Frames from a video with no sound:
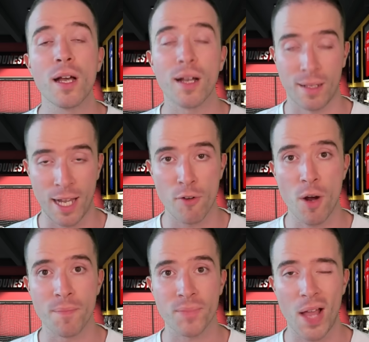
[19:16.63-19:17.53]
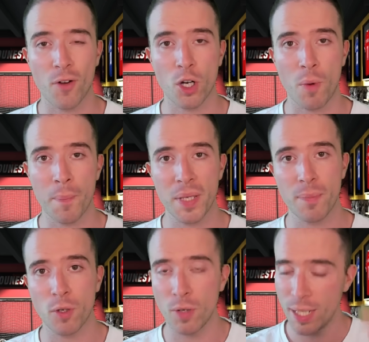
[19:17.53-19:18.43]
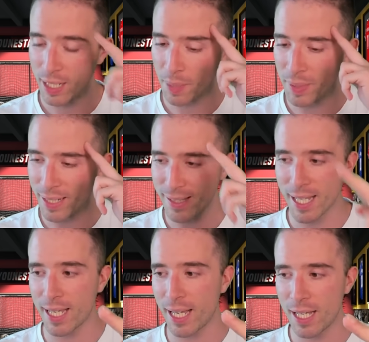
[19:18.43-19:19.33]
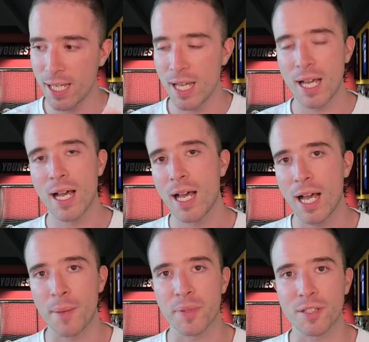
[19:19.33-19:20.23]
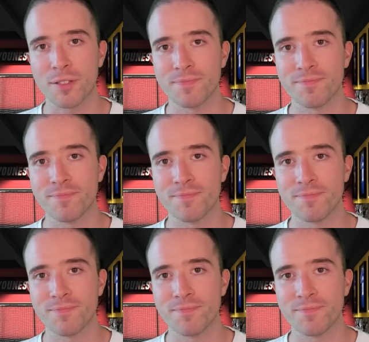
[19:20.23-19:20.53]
later on. Have a good one, people. In a bit, take care and peace.